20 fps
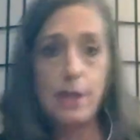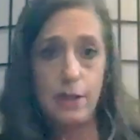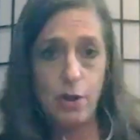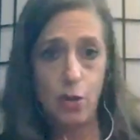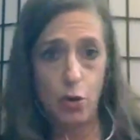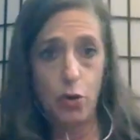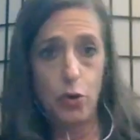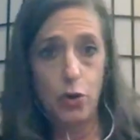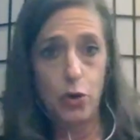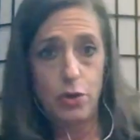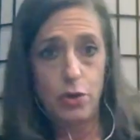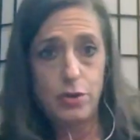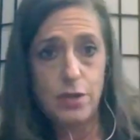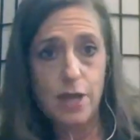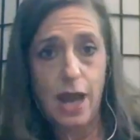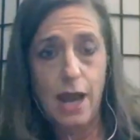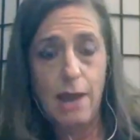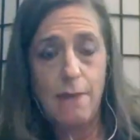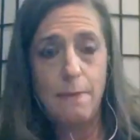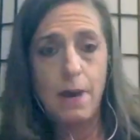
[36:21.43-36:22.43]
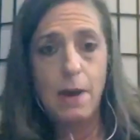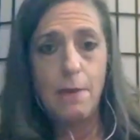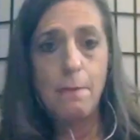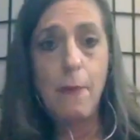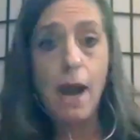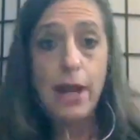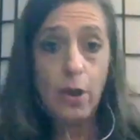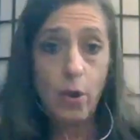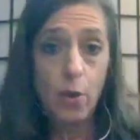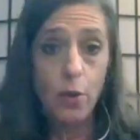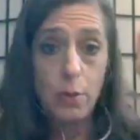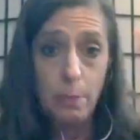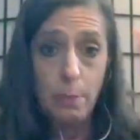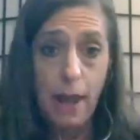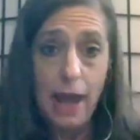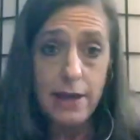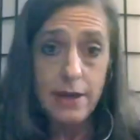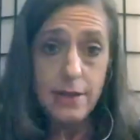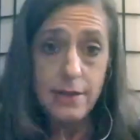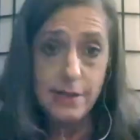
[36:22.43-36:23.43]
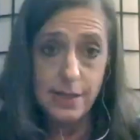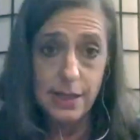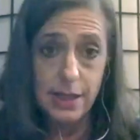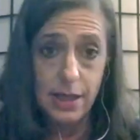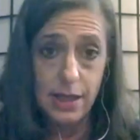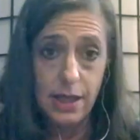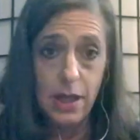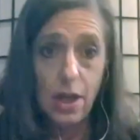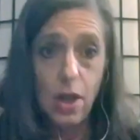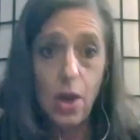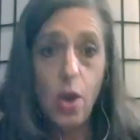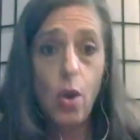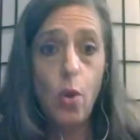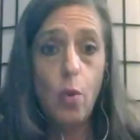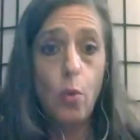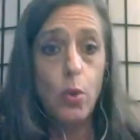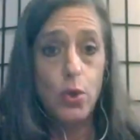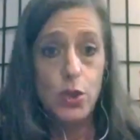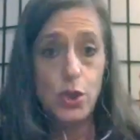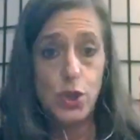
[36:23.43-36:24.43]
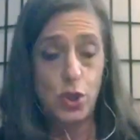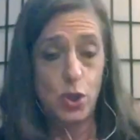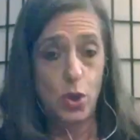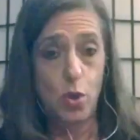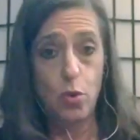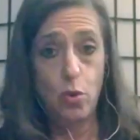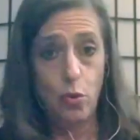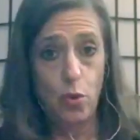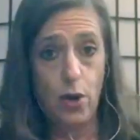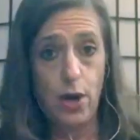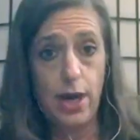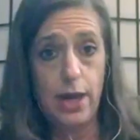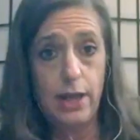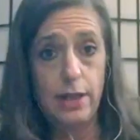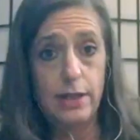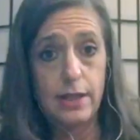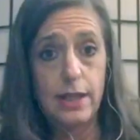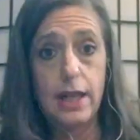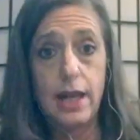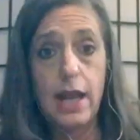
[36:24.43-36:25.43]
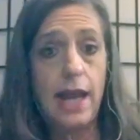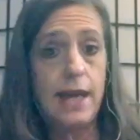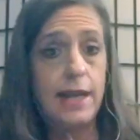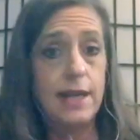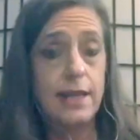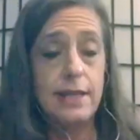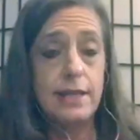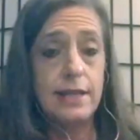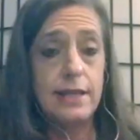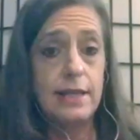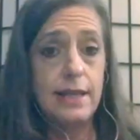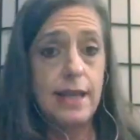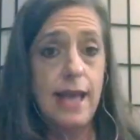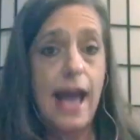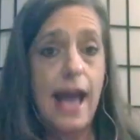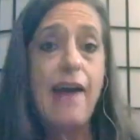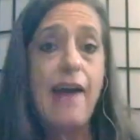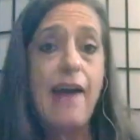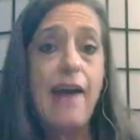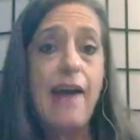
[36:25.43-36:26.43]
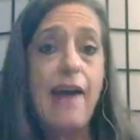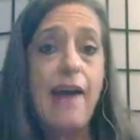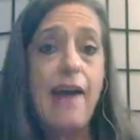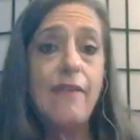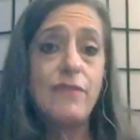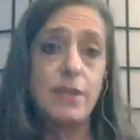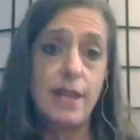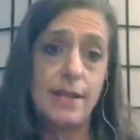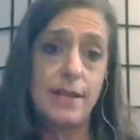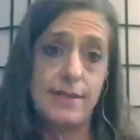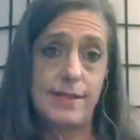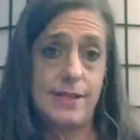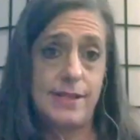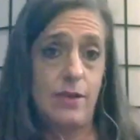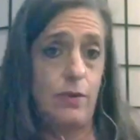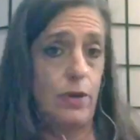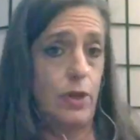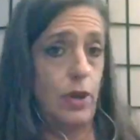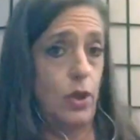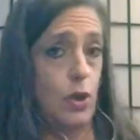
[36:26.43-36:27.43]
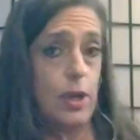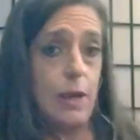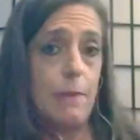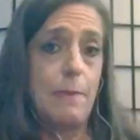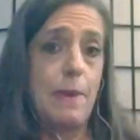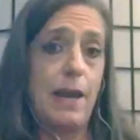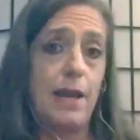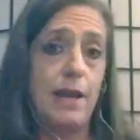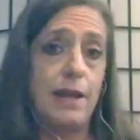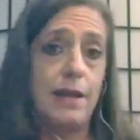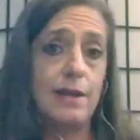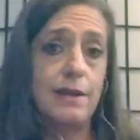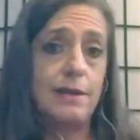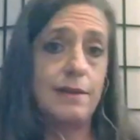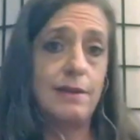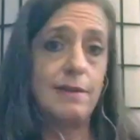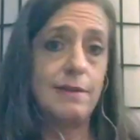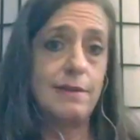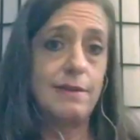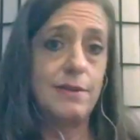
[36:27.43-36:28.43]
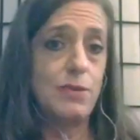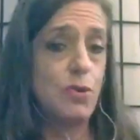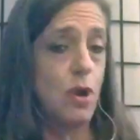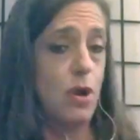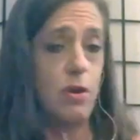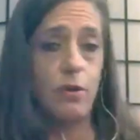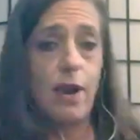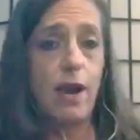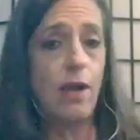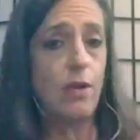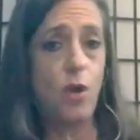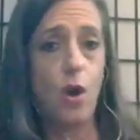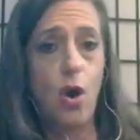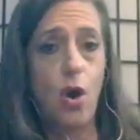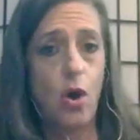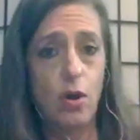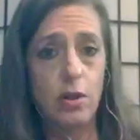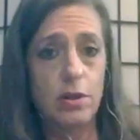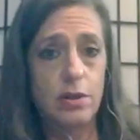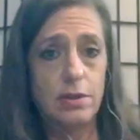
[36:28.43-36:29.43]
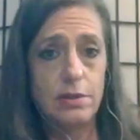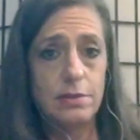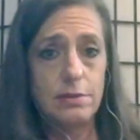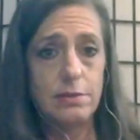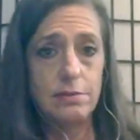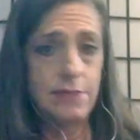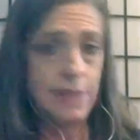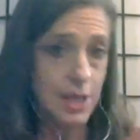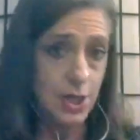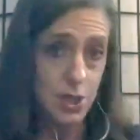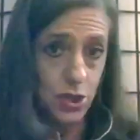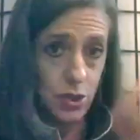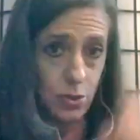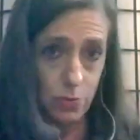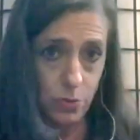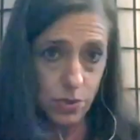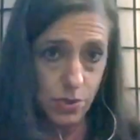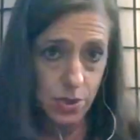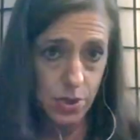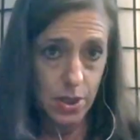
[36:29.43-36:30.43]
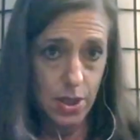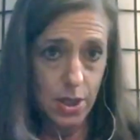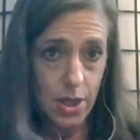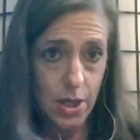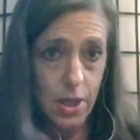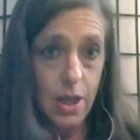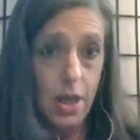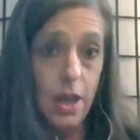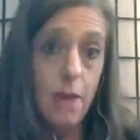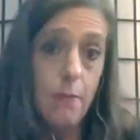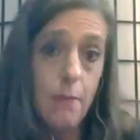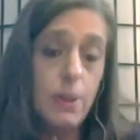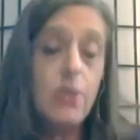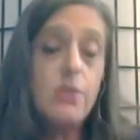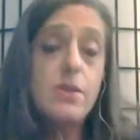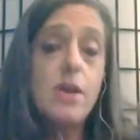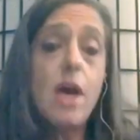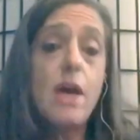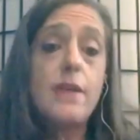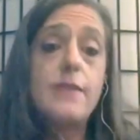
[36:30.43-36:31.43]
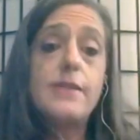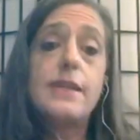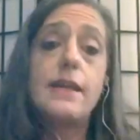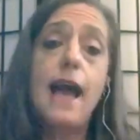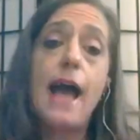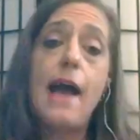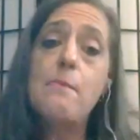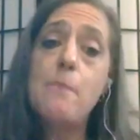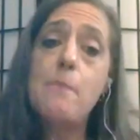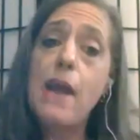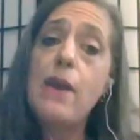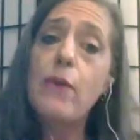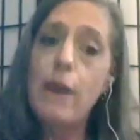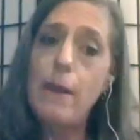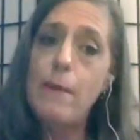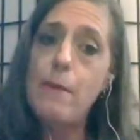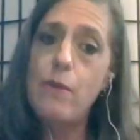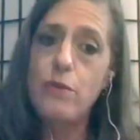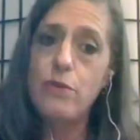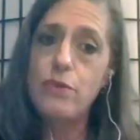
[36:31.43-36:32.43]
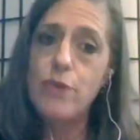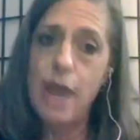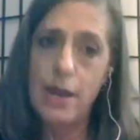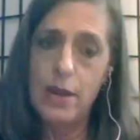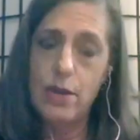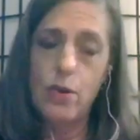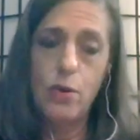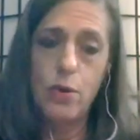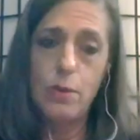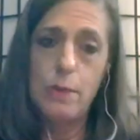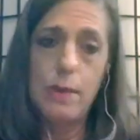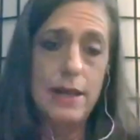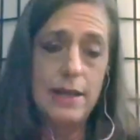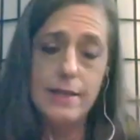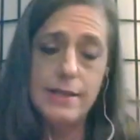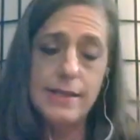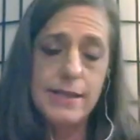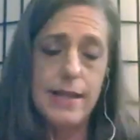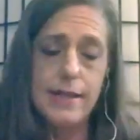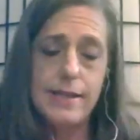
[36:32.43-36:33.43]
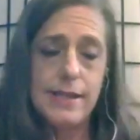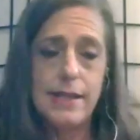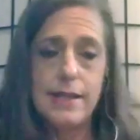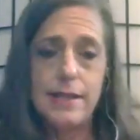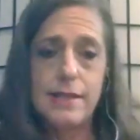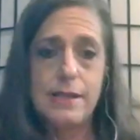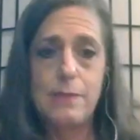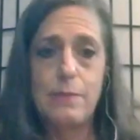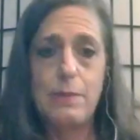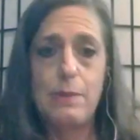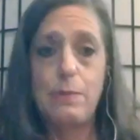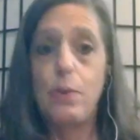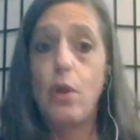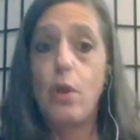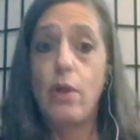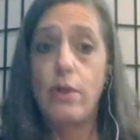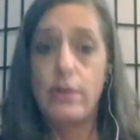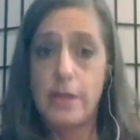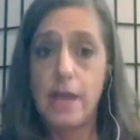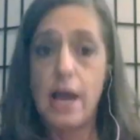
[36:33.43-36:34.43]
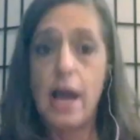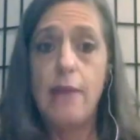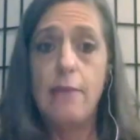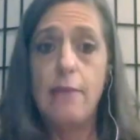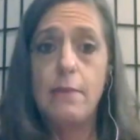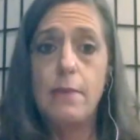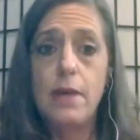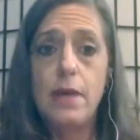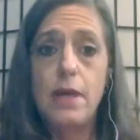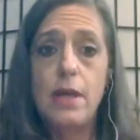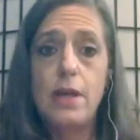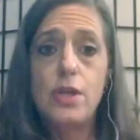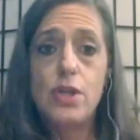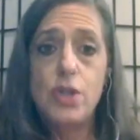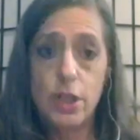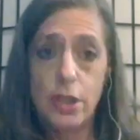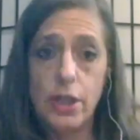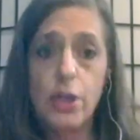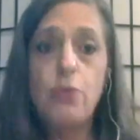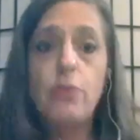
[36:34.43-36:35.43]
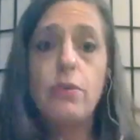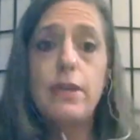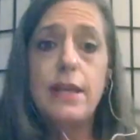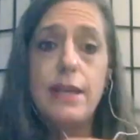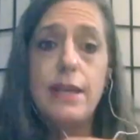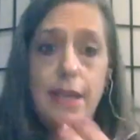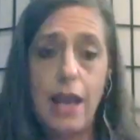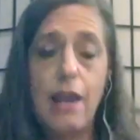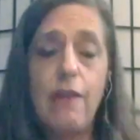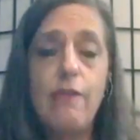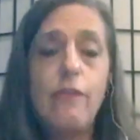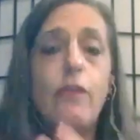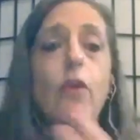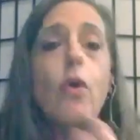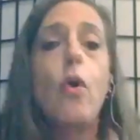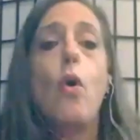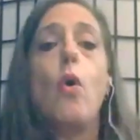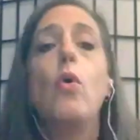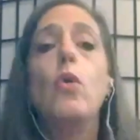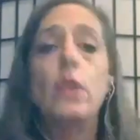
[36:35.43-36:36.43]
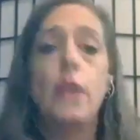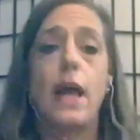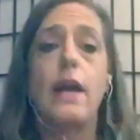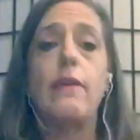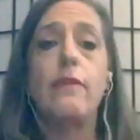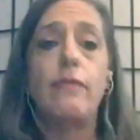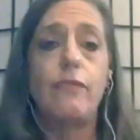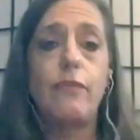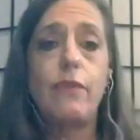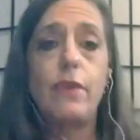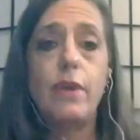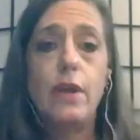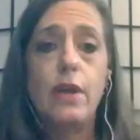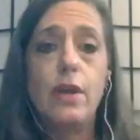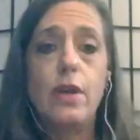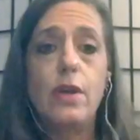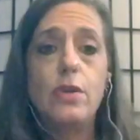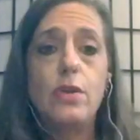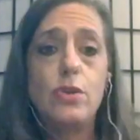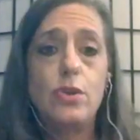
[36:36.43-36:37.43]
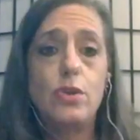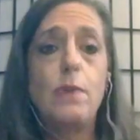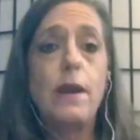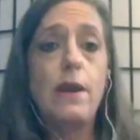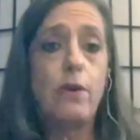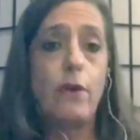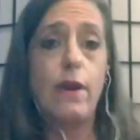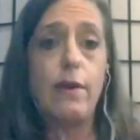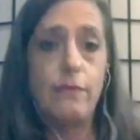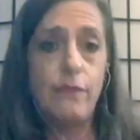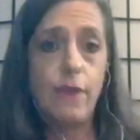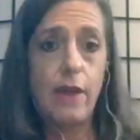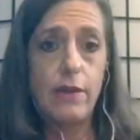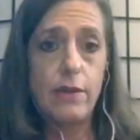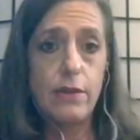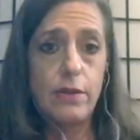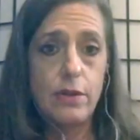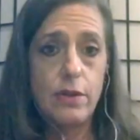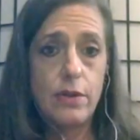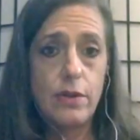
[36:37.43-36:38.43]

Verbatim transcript: in the earlier time, my codependency was so great that I didn't have to necessarily look at my drug or alcohol issues, because honestly, I, my grandmother died of codependency. I say this to people all the time. She literally gave her whole life to my grandfather,